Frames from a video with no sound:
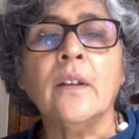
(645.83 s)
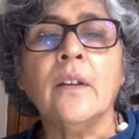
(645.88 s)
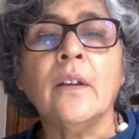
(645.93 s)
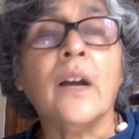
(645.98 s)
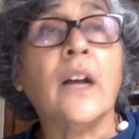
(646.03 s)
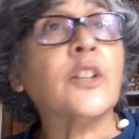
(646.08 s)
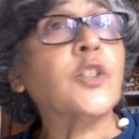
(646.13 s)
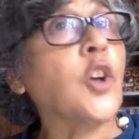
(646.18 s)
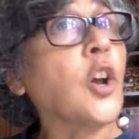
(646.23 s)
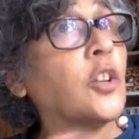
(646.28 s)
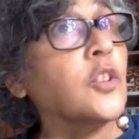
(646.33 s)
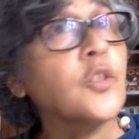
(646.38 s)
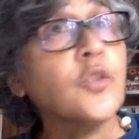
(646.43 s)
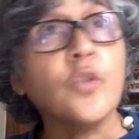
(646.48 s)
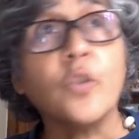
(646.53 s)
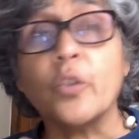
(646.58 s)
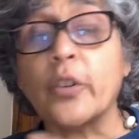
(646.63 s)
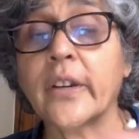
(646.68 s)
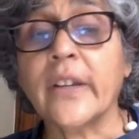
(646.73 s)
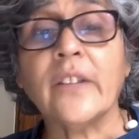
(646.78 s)
A short
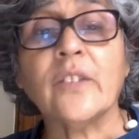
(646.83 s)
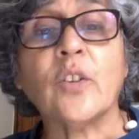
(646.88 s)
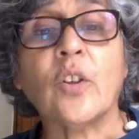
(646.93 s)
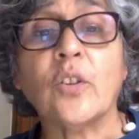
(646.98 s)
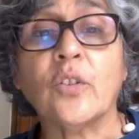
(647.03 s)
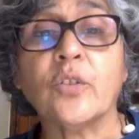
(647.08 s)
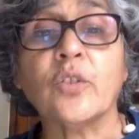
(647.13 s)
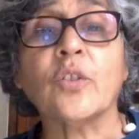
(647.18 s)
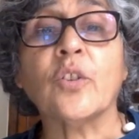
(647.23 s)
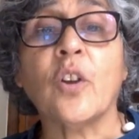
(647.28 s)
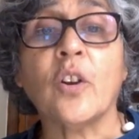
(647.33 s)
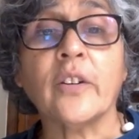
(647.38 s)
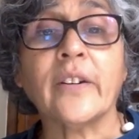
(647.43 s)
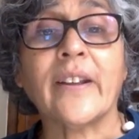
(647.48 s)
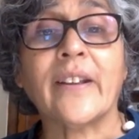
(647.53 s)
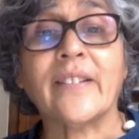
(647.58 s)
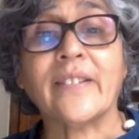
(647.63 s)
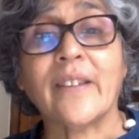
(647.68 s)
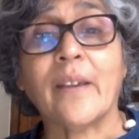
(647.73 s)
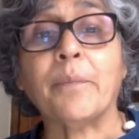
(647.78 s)
story is also not
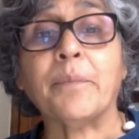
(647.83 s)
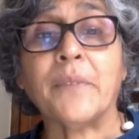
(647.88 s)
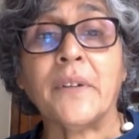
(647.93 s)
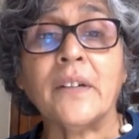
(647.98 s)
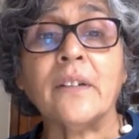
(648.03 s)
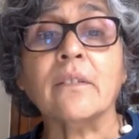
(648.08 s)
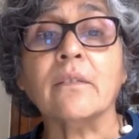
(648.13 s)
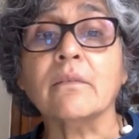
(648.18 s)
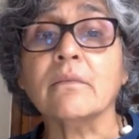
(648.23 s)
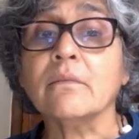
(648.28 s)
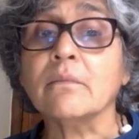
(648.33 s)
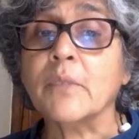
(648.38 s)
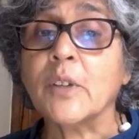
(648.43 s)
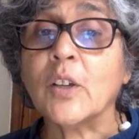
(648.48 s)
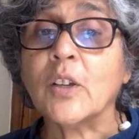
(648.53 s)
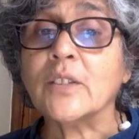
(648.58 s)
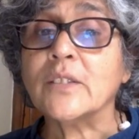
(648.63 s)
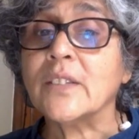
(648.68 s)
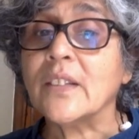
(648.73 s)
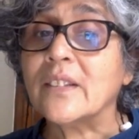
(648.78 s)
accepted
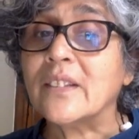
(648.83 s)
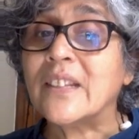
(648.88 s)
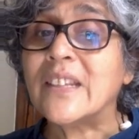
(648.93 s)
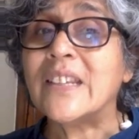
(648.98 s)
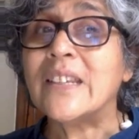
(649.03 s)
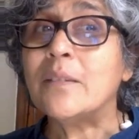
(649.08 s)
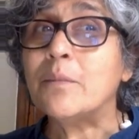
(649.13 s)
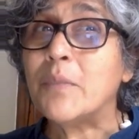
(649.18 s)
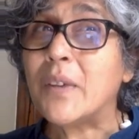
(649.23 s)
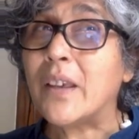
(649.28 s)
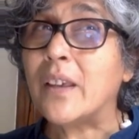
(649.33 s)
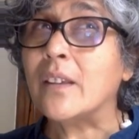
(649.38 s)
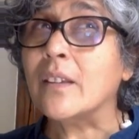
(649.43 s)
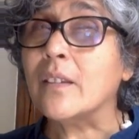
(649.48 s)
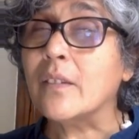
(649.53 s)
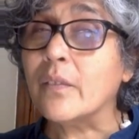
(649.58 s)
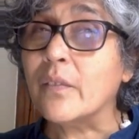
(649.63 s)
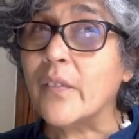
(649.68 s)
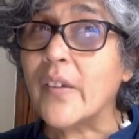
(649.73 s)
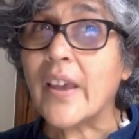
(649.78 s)
because the theme
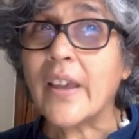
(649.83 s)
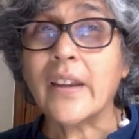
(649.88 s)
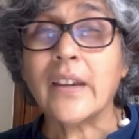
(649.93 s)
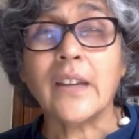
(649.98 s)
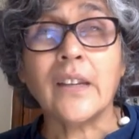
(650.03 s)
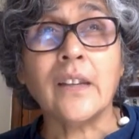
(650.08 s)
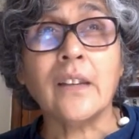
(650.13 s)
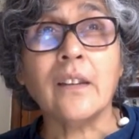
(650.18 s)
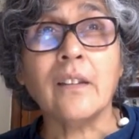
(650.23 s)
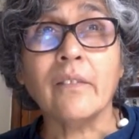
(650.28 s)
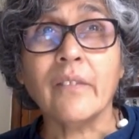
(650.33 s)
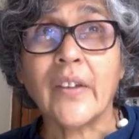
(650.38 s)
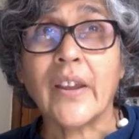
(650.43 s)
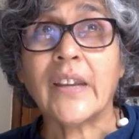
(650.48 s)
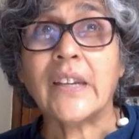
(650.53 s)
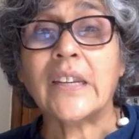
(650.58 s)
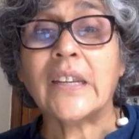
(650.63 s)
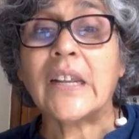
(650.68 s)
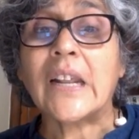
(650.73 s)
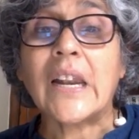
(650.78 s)
is very,
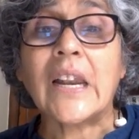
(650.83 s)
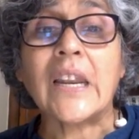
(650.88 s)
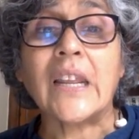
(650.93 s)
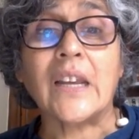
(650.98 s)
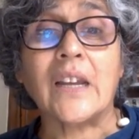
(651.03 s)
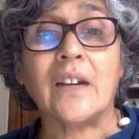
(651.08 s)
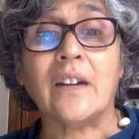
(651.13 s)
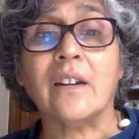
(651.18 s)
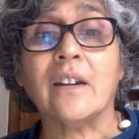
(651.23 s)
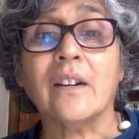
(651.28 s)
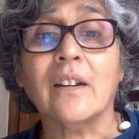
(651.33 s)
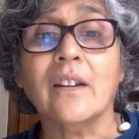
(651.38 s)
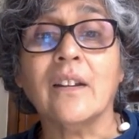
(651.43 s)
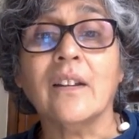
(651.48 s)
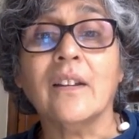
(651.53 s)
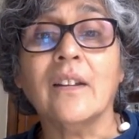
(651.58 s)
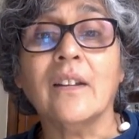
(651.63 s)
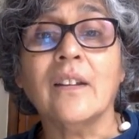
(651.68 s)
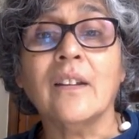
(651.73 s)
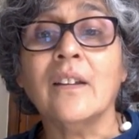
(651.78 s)
very clear.
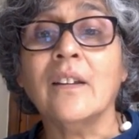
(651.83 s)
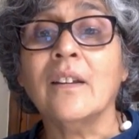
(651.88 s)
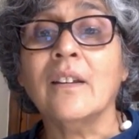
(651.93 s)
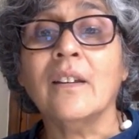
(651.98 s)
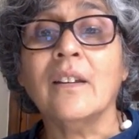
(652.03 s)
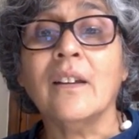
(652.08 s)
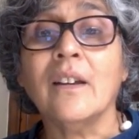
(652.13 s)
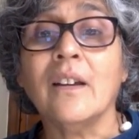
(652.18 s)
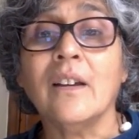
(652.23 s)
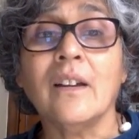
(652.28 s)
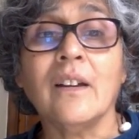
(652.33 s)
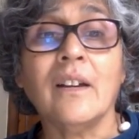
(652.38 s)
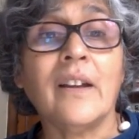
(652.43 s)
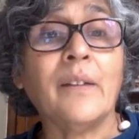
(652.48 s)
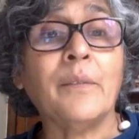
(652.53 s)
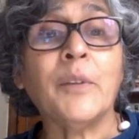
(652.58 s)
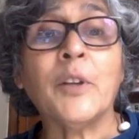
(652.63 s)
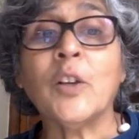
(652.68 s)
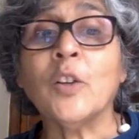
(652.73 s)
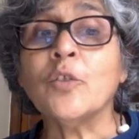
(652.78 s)

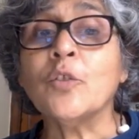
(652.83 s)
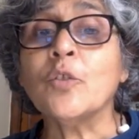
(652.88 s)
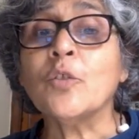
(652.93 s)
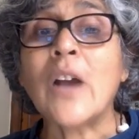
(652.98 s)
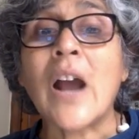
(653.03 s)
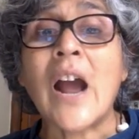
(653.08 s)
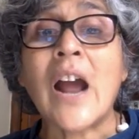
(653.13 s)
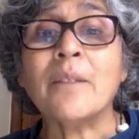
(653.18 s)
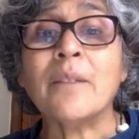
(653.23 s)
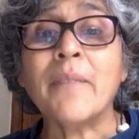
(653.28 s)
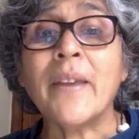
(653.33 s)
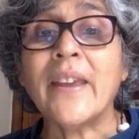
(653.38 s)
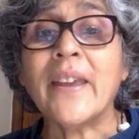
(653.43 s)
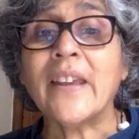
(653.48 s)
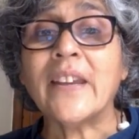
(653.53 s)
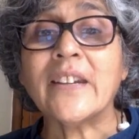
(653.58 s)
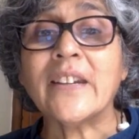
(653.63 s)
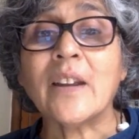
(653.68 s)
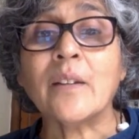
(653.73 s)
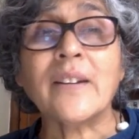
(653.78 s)
Because you can't make
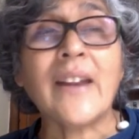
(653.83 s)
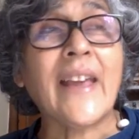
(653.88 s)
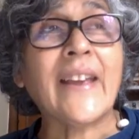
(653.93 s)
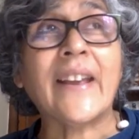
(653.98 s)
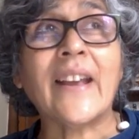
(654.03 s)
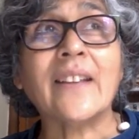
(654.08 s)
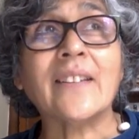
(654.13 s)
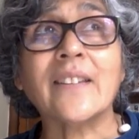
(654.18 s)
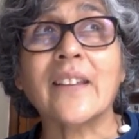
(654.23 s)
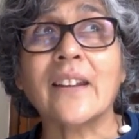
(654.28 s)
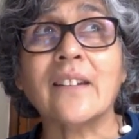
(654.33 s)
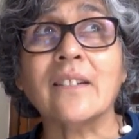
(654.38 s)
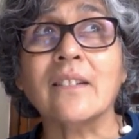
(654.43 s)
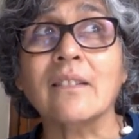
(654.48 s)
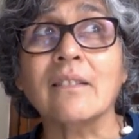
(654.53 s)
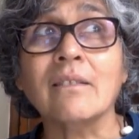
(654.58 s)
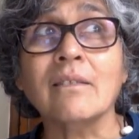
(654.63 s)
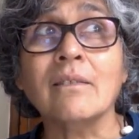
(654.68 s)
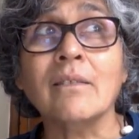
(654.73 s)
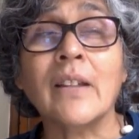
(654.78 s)
it, like I said,
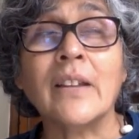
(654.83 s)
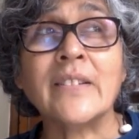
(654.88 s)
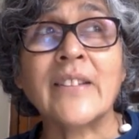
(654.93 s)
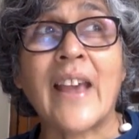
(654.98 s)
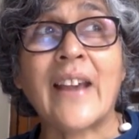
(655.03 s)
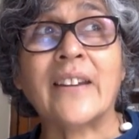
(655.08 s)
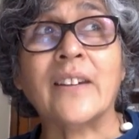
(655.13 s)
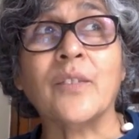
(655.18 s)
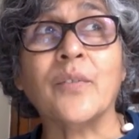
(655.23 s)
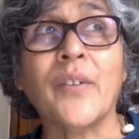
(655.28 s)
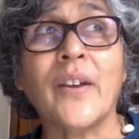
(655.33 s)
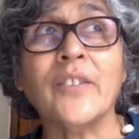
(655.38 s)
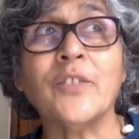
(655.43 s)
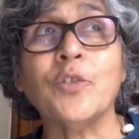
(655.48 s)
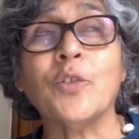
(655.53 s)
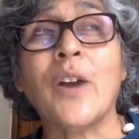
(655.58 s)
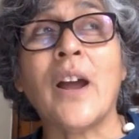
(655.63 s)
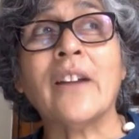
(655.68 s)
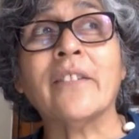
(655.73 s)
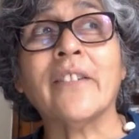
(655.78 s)
a sacrifice
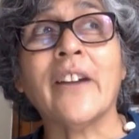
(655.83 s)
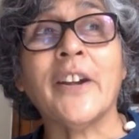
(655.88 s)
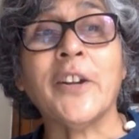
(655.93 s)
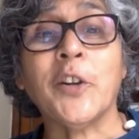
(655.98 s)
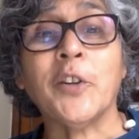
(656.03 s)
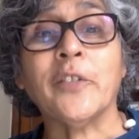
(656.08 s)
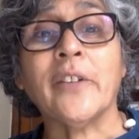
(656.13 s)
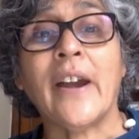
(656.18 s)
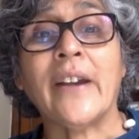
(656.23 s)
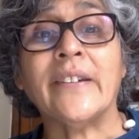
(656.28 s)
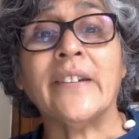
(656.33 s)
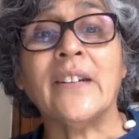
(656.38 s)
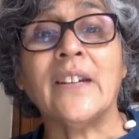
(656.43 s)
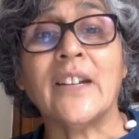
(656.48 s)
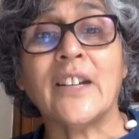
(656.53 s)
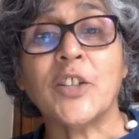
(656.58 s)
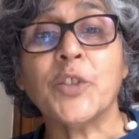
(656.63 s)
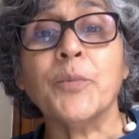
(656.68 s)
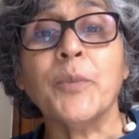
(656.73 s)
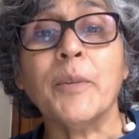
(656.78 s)
you can't write on Rani
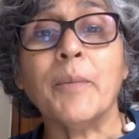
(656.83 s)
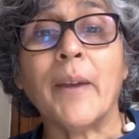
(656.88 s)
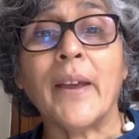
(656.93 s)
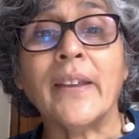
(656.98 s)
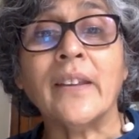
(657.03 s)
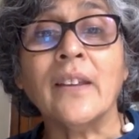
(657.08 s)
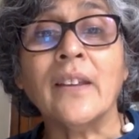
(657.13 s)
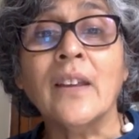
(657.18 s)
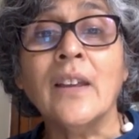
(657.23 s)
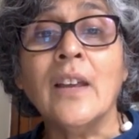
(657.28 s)
Lakshmibai.